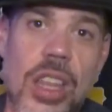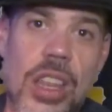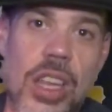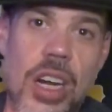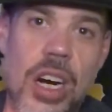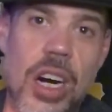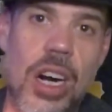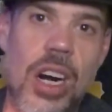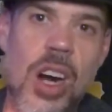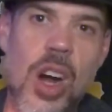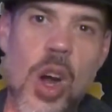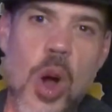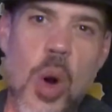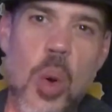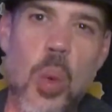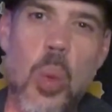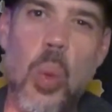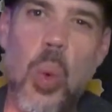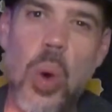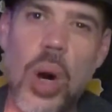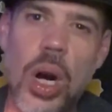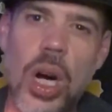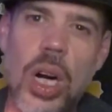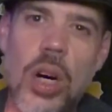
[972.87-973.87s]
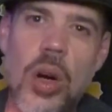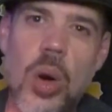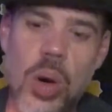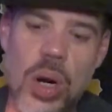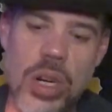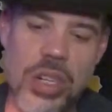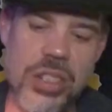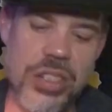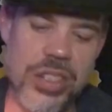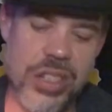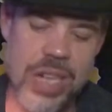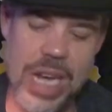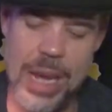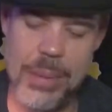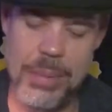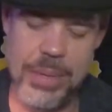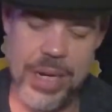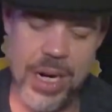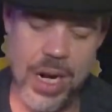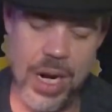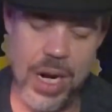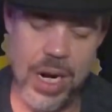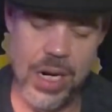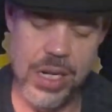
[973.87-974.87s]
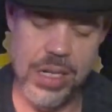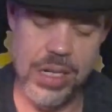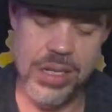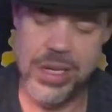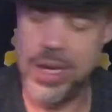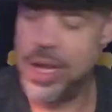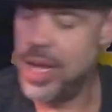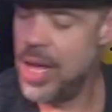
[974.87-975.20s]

They're workhorse type cards.